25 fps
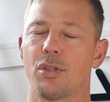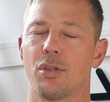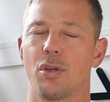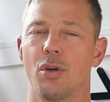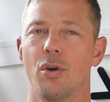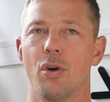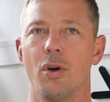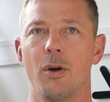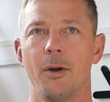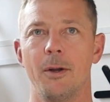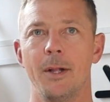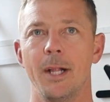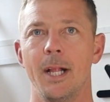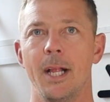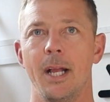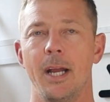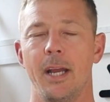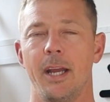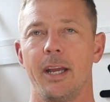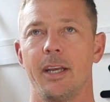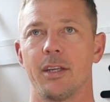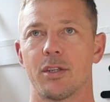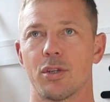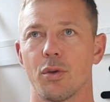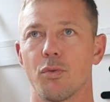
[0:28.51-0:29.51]
So
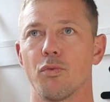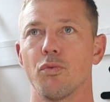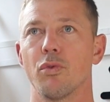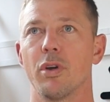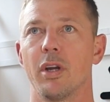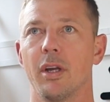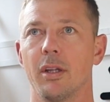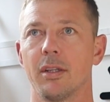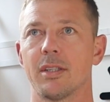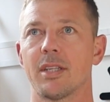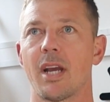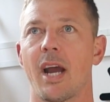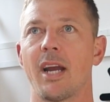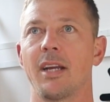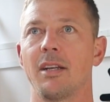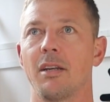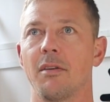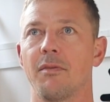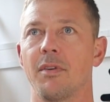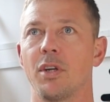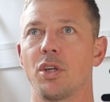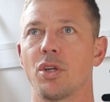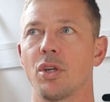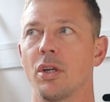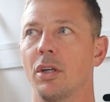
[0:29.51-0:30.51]
it's a real tight
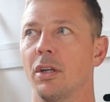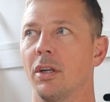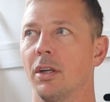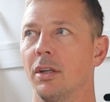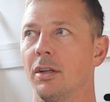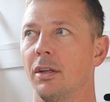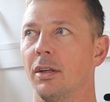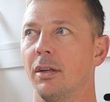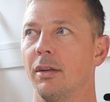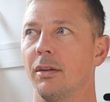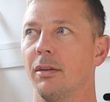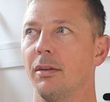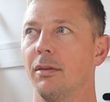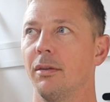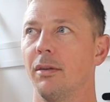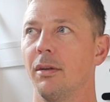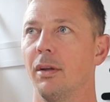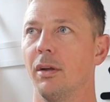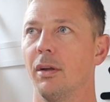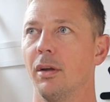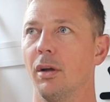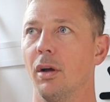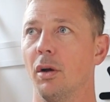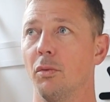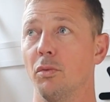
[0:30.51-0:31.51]
division and
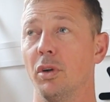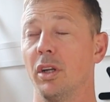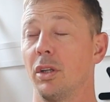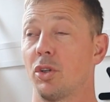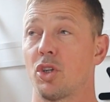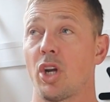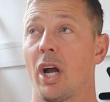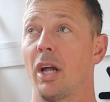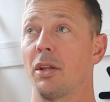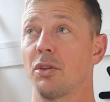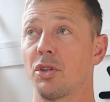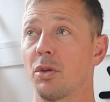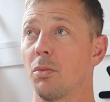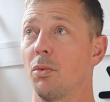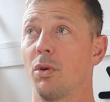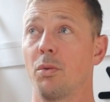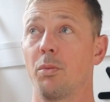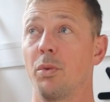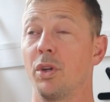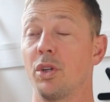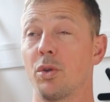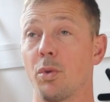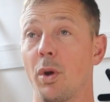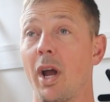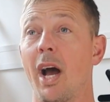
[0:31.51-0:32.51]
a real challenging one,
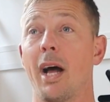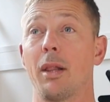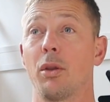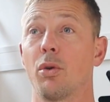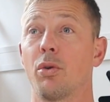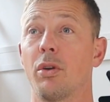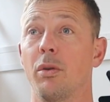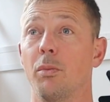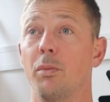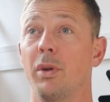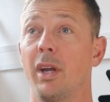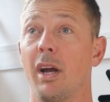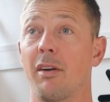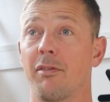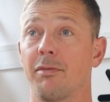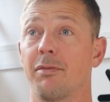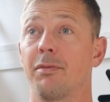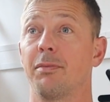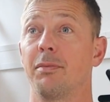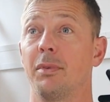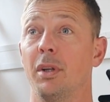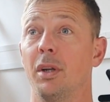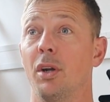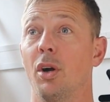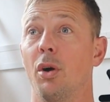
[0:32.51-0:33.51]
which we are looking. We have,
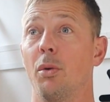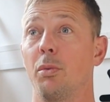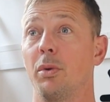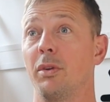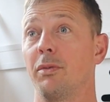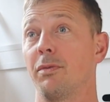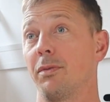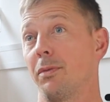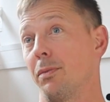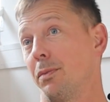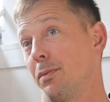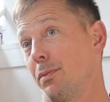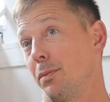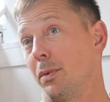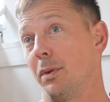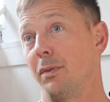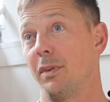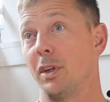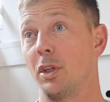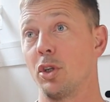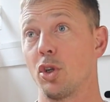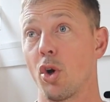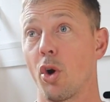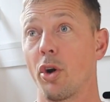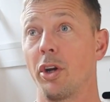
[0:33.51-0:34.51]
you know, we've we've
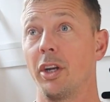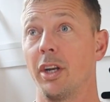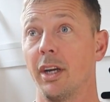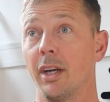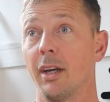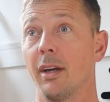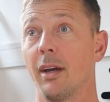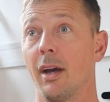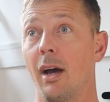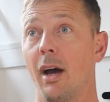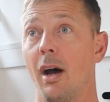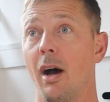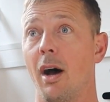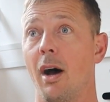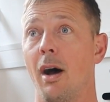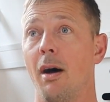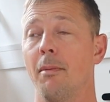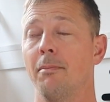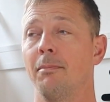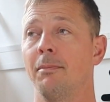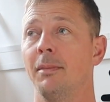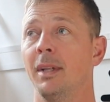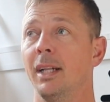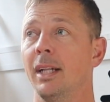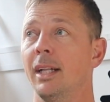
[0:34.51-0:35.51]
enjoyed it.
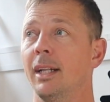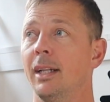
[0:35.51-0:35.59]
Um,